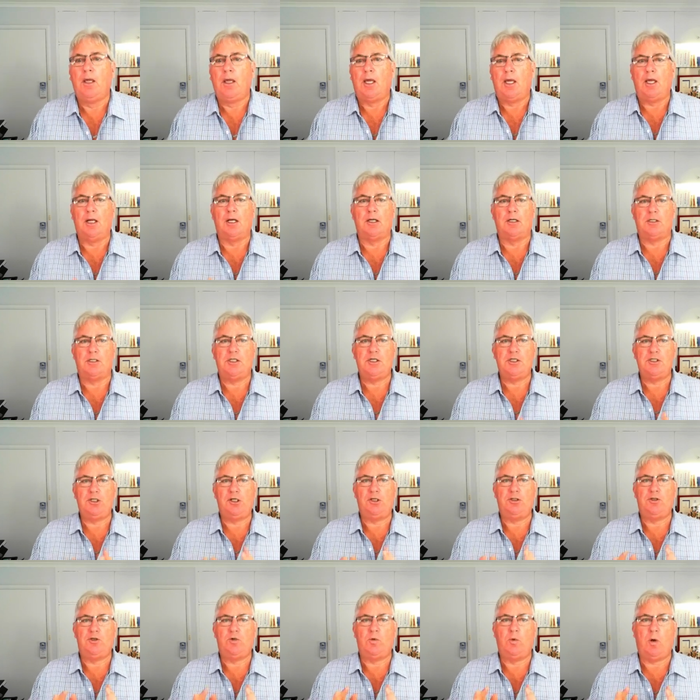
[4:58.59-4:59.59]
In
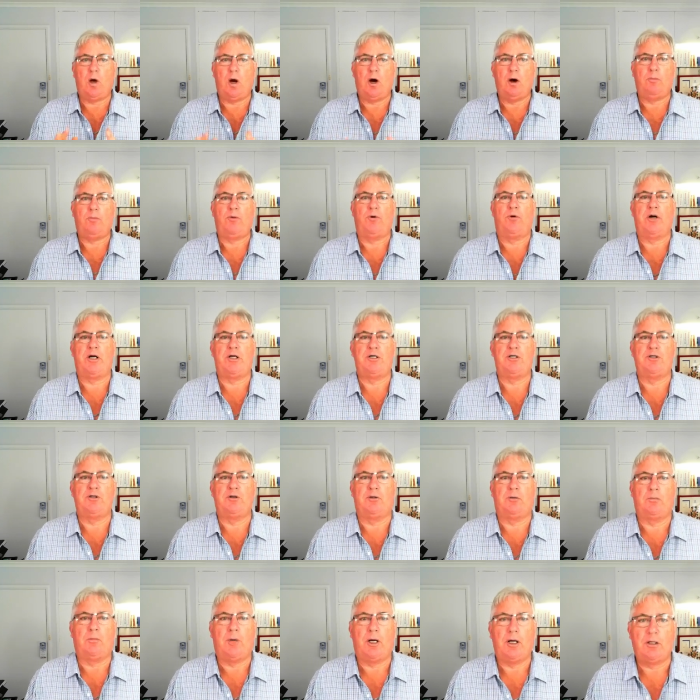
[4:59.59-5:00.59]
addition to
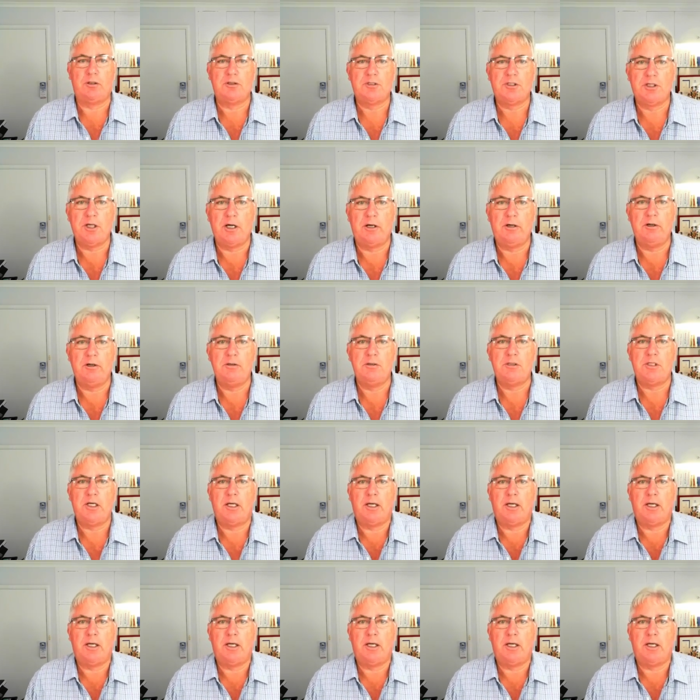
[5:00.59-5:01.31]
operational milestones